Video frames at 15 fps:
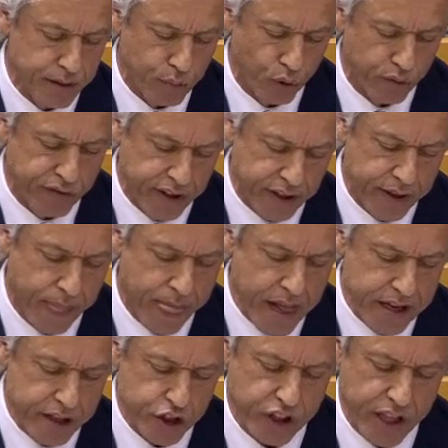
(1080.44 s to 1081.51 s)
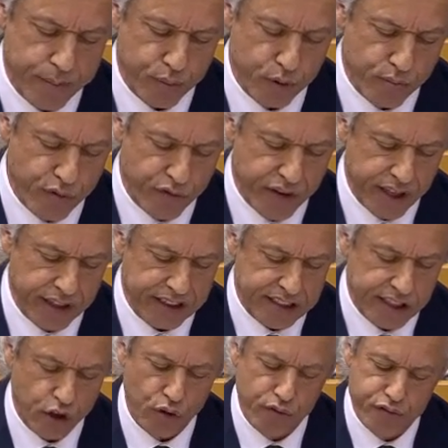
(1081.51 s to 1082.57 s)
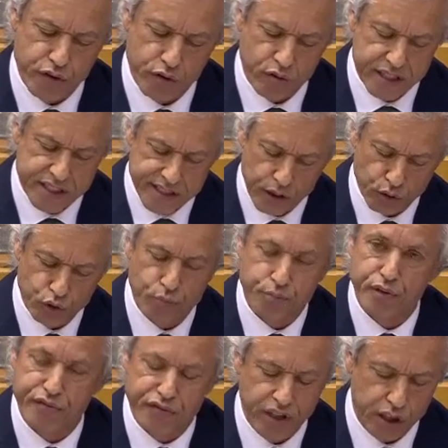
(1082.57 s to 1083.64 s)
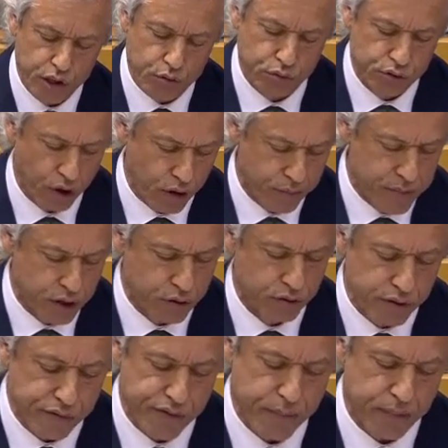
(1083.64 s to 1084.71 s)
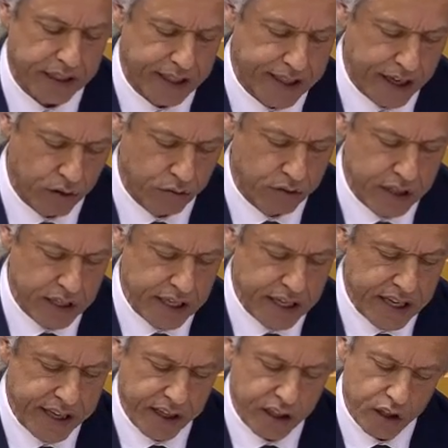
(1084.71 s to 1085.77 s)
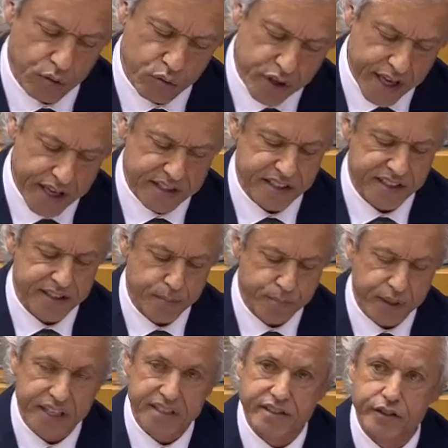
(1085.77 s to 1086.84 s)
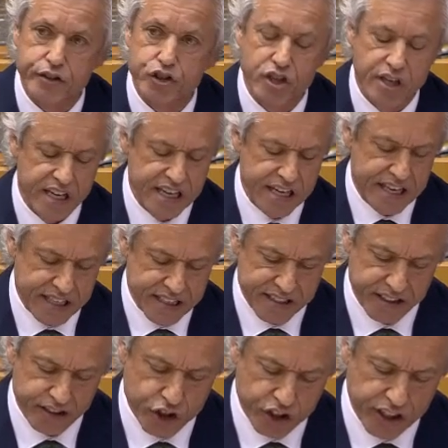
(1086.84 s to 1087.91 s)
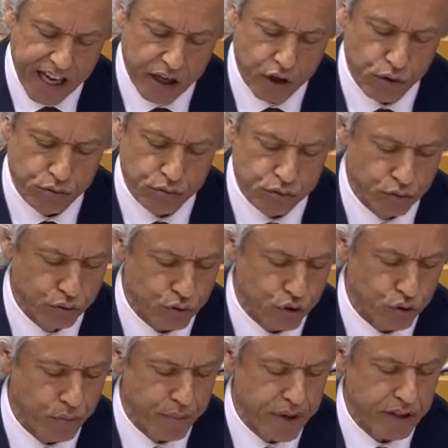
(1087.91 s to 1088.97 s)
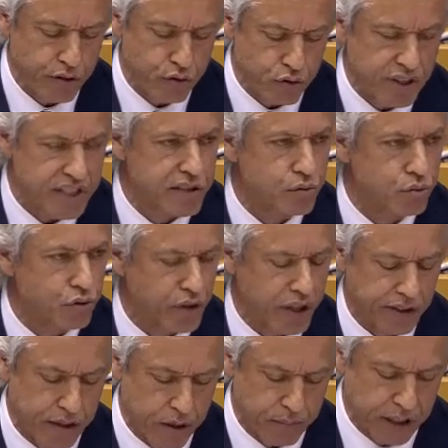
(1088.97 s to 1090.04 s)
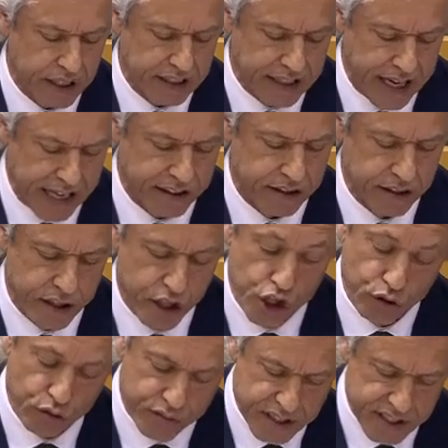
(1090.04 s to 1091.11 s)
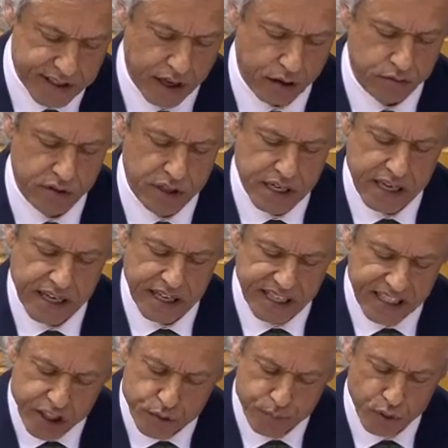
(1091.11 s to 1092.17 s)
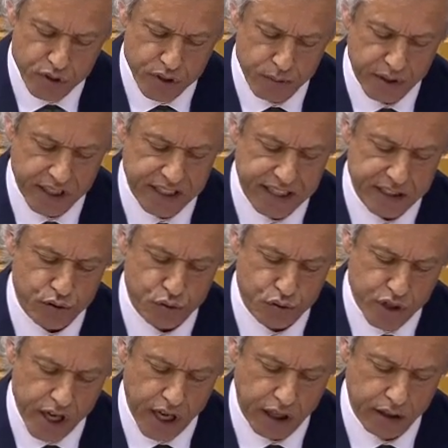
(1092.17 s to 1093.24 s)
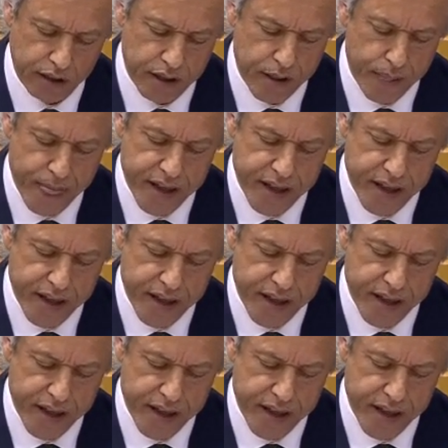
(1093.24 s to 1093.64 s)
we have been developing, is driving the reconfiguration of Famalicão's economic profile and recognises companies that stand out in the areas of sustainability, innovation, social responsibility,